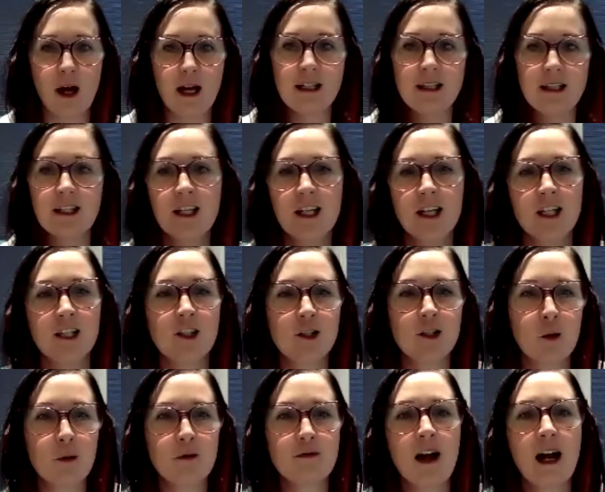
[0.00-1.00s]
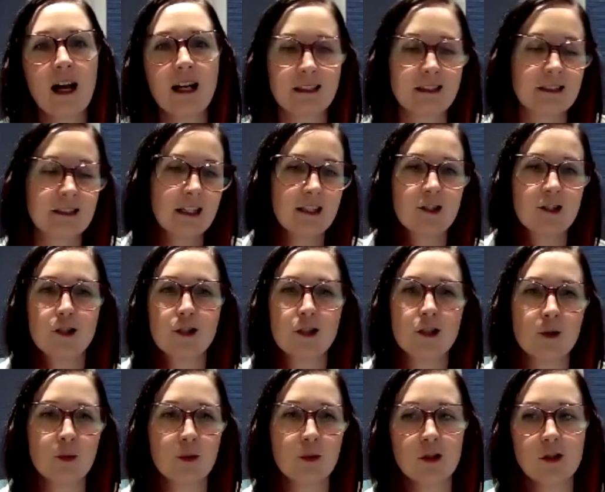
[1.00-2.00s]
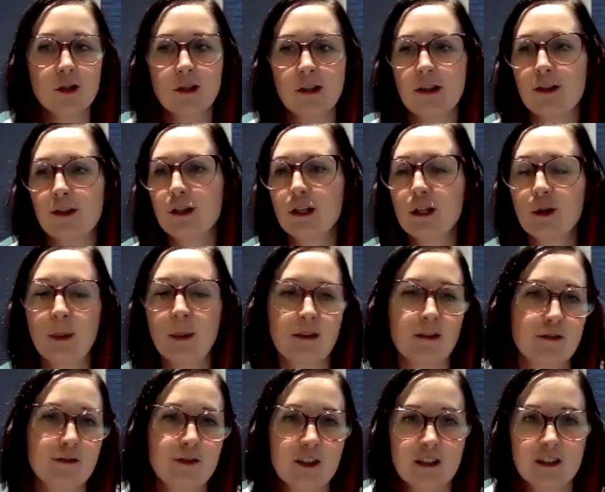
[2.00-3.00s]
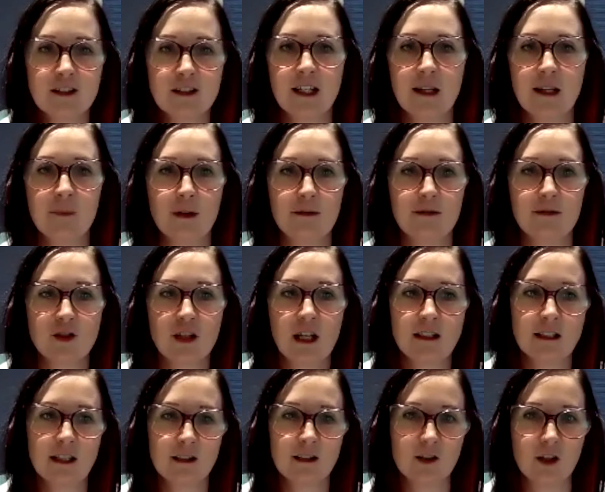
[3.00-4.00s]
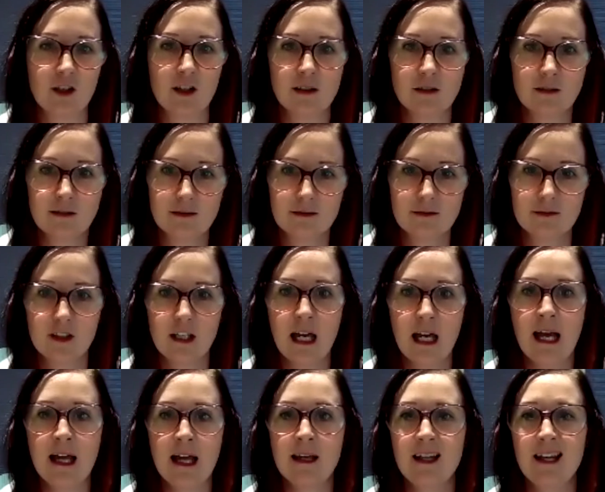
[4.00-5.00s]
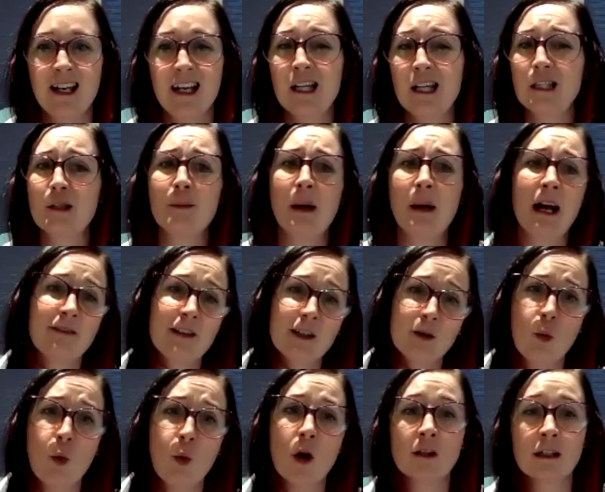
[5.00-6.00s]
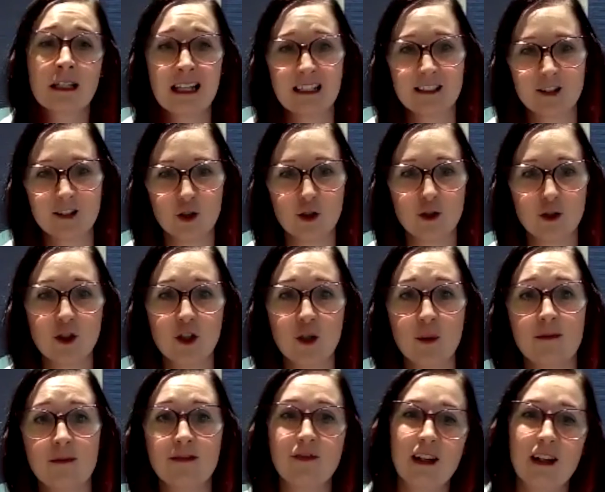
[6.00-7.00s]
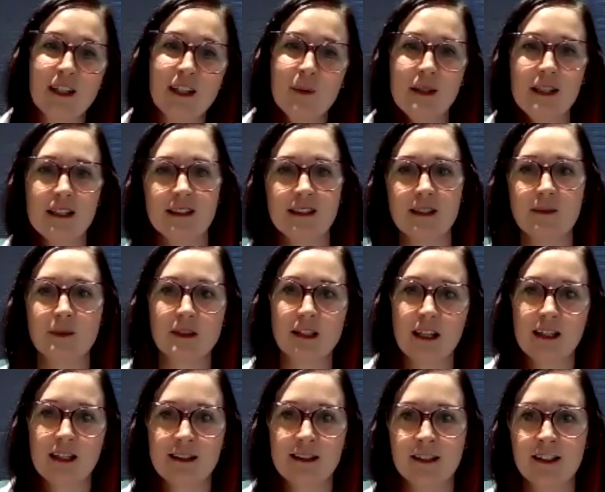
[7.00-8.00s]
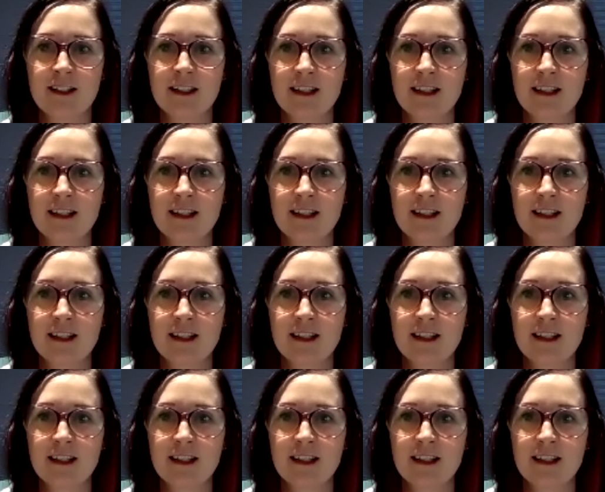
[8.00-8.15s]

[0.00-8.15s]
way, if I said to you all, think about the first time you ever tried alcohol. Yeah, you might have had one glass or two and felt a bit tipsy.